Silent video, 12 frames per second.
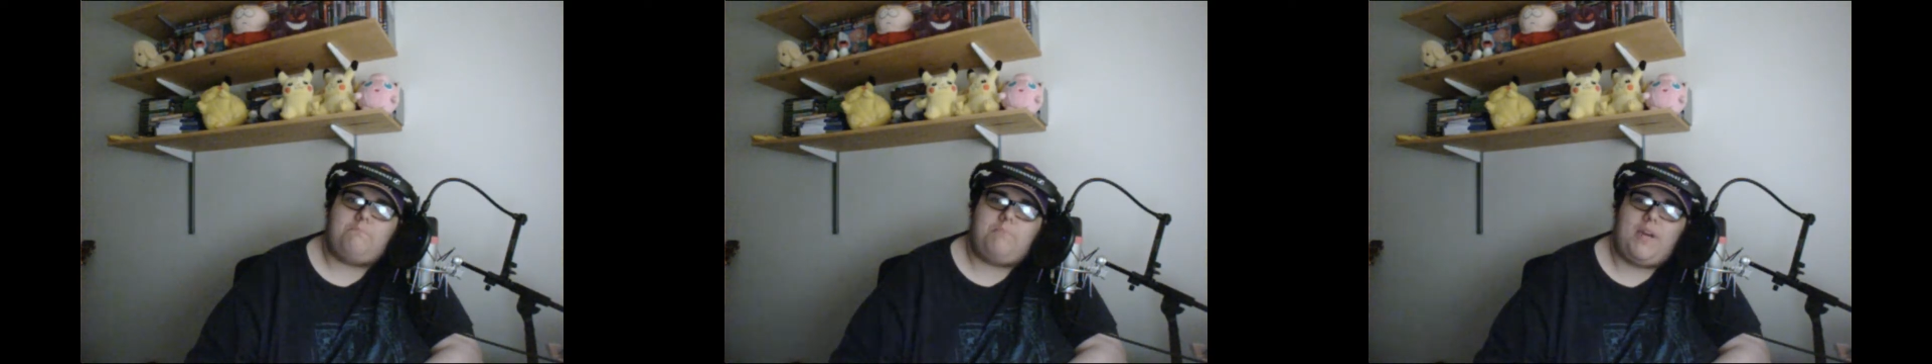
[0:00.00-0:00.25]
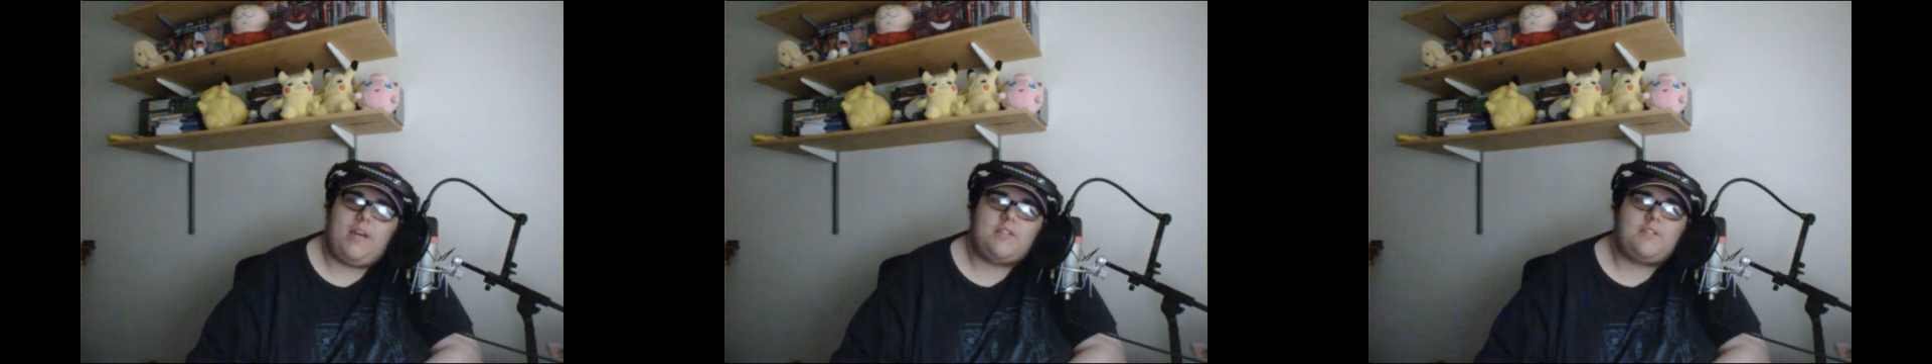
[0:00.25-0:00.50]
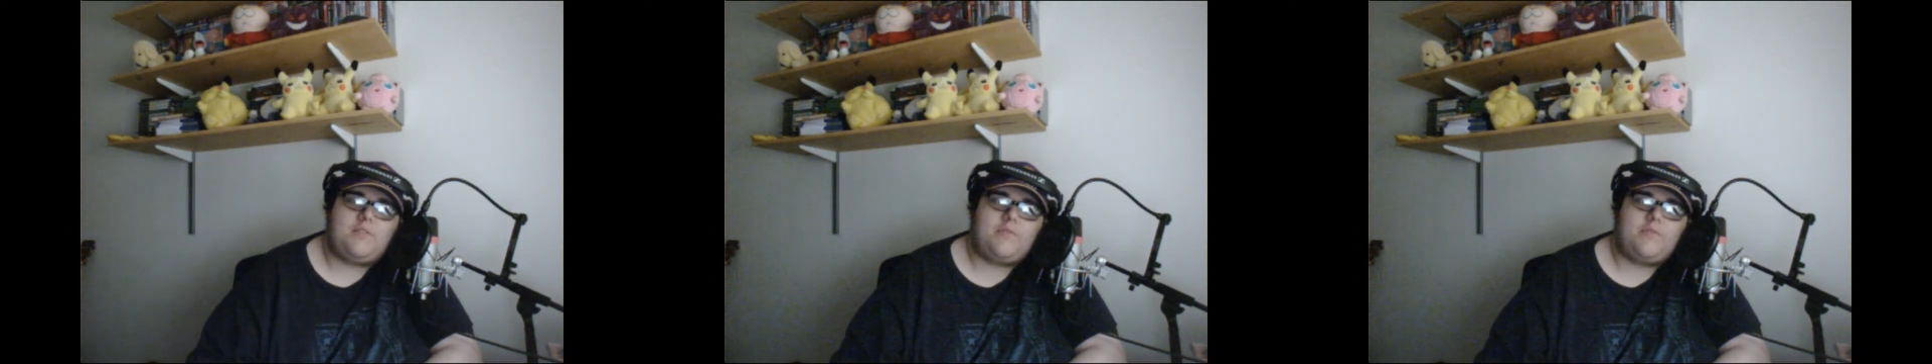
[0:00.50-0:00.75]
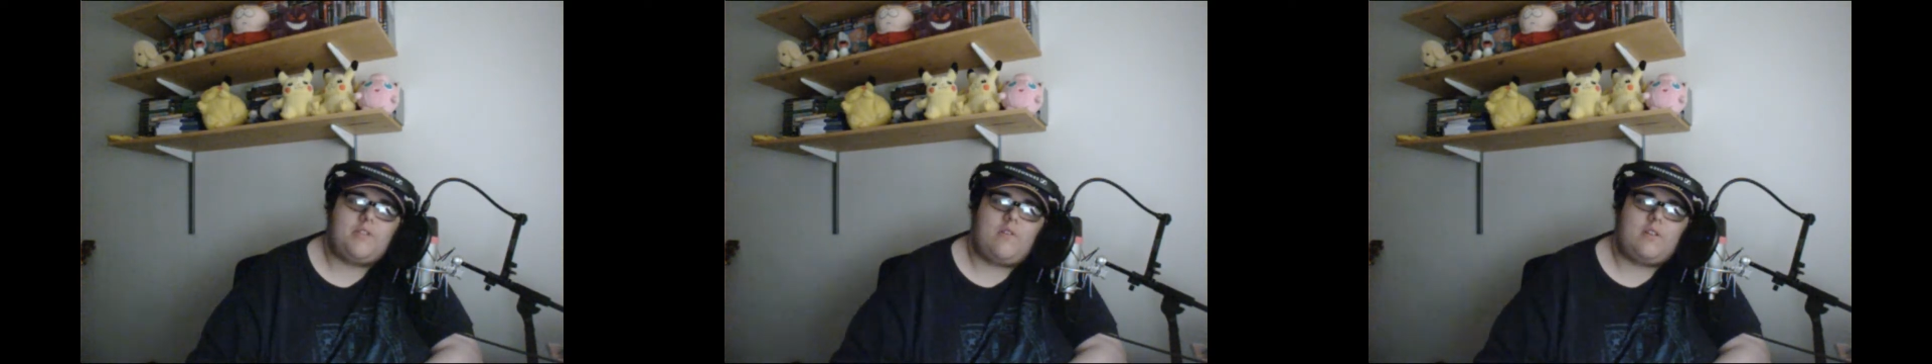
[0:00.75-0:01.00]

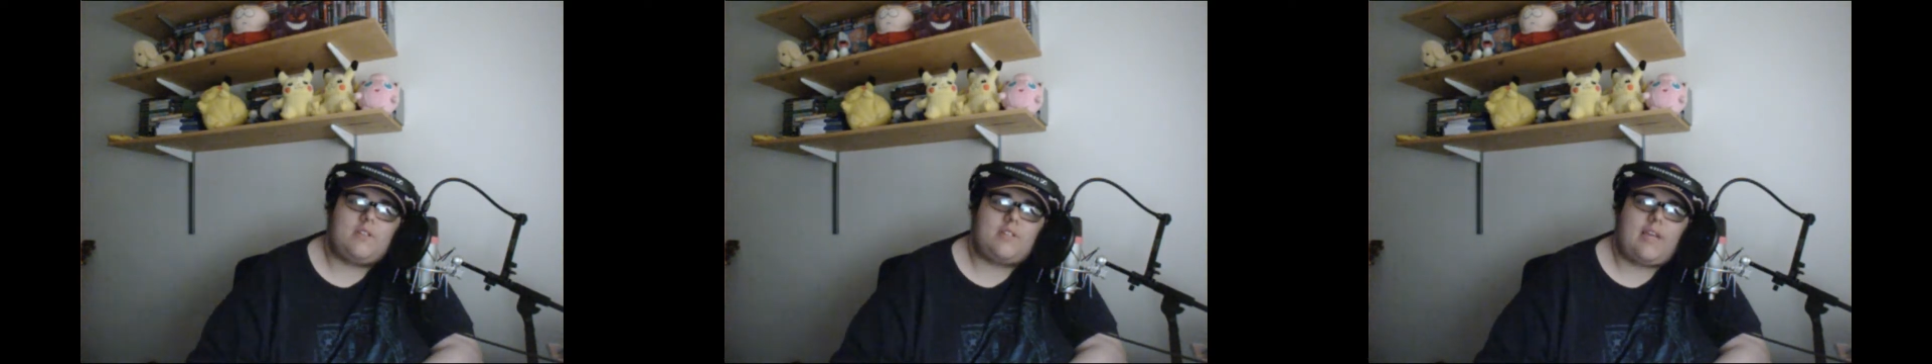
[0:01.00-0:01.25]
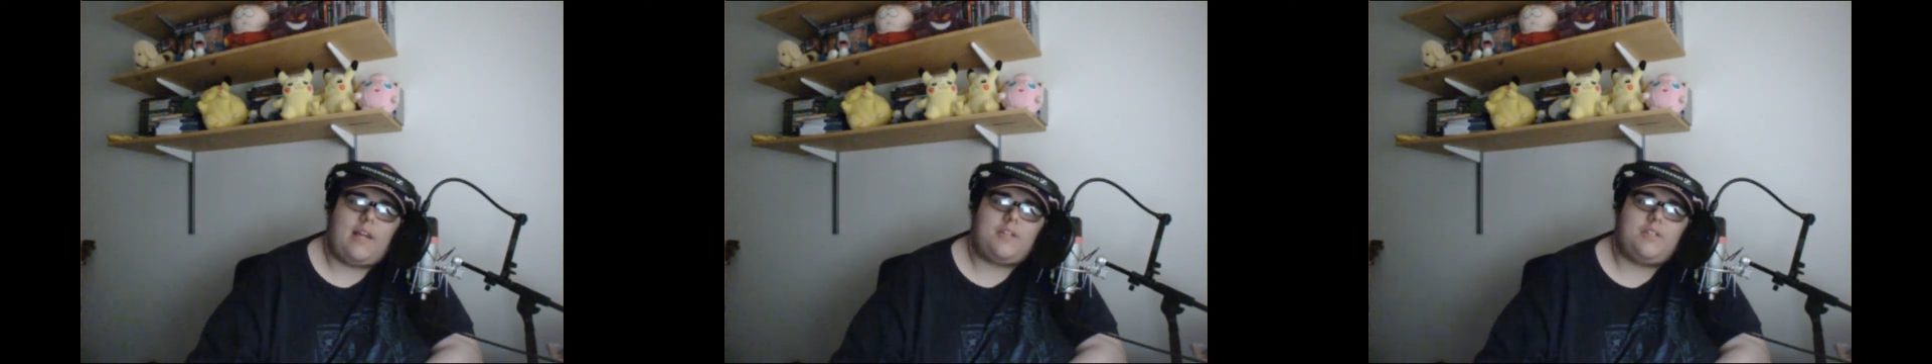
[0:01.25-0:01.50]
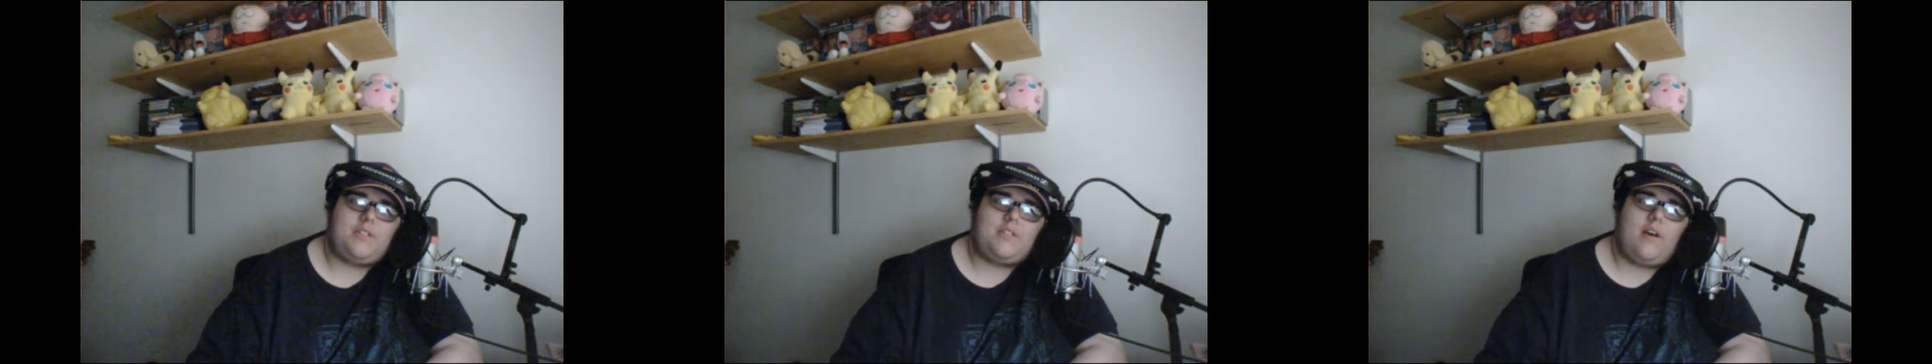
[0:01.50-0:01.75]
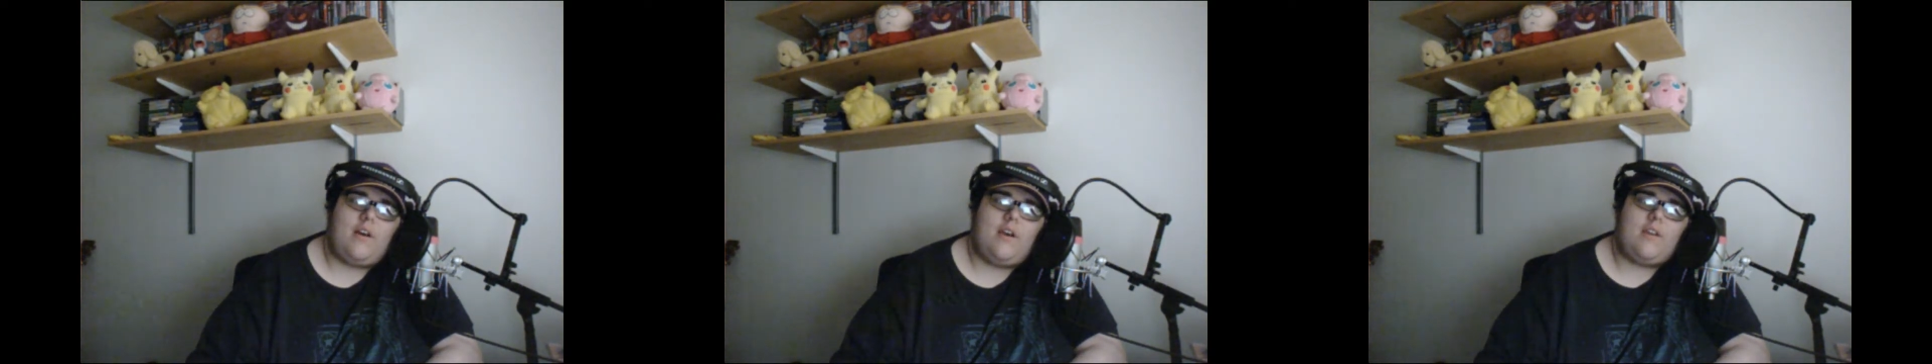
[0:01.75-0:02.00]
PS3s are on the sketchy
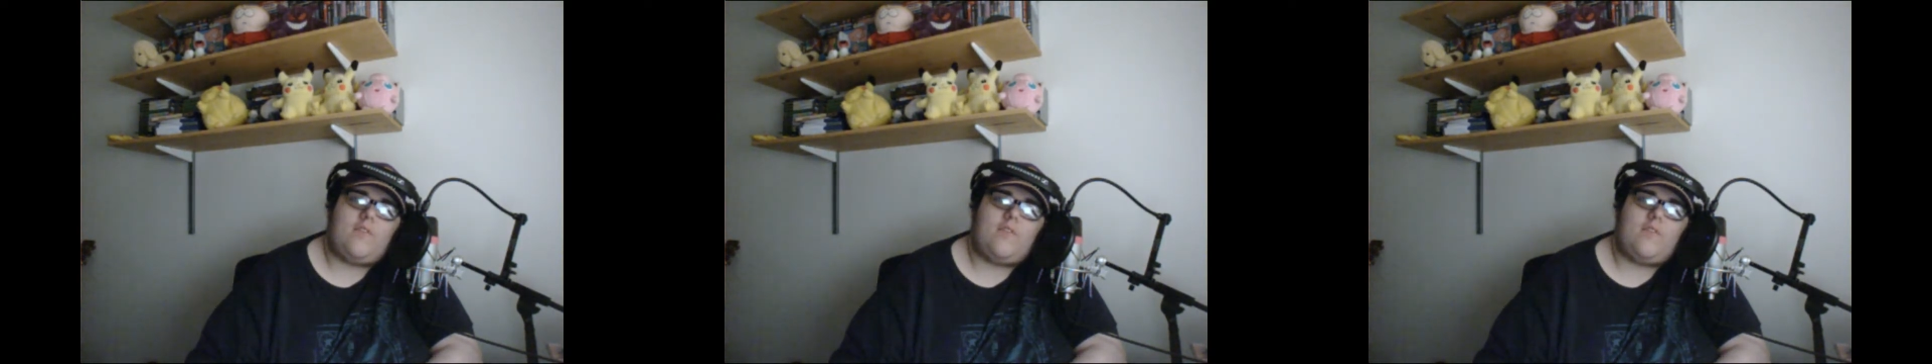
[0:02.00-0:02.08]
side.